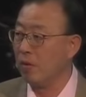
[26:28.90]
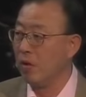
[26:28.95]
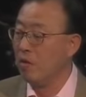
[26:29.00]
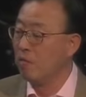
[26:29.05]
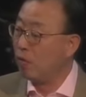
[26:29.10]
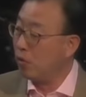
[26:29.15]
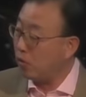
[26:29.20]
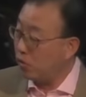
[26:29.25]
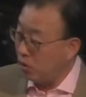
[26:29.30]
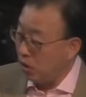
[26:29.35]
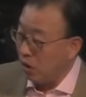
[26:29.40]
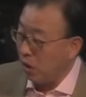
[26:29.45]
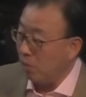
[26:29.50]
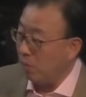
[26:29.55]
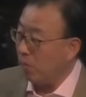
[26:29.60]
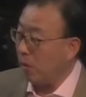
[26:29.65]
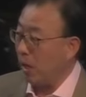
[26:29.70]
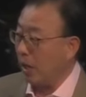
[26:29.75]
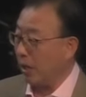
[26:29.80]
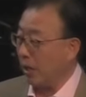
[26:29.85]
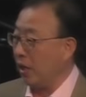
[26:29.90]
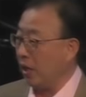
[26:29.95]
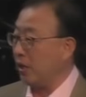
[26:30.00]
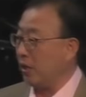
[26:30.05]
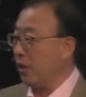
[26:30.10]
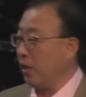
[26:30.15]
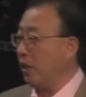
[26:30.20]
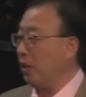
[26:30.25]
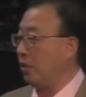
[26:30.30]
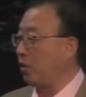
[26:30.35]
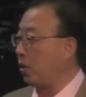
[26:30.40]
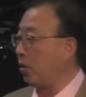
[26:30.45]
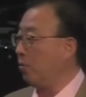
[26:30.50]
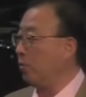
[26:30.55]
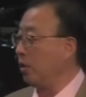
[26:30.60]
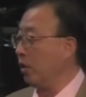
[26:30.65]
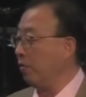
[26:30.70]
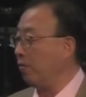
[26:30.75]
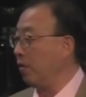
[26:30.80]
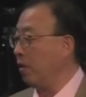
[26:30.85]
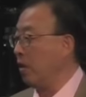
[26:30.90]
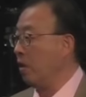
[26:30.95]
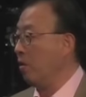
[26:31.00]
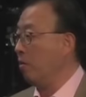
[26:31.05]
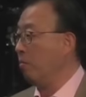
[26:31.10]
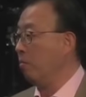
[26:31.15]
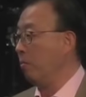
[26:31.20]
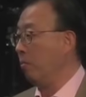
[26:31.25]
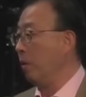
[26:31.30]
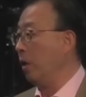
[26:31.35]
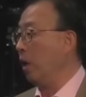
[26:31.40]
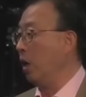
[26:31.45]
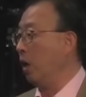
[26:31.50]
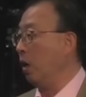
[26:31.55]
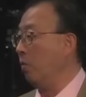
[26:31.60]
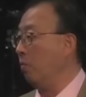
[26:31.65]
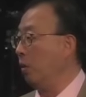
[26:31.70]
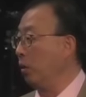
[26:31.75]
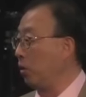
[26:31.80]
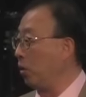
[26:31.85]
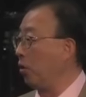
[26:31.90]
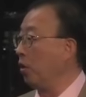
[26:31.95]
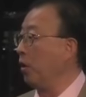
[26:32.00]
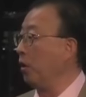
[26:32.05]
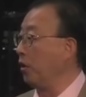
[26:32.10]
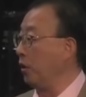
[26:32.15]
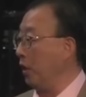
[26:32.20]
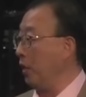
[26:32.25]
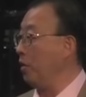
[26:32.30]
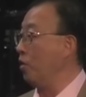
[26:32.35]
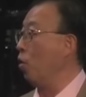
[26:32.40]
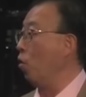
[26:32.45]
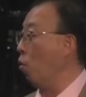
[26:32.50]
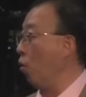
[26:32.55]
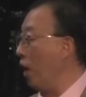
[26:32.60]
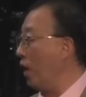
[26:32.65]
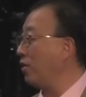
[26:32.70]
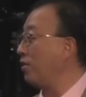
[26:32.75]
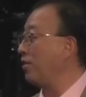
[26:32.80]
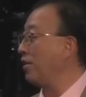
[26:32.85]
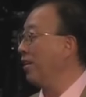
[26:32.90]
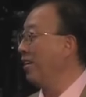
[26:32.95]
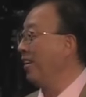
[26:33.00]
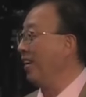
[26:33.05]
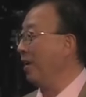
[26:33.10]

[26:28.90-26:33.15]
For some, I guess, in terms of uh, modernity in the West,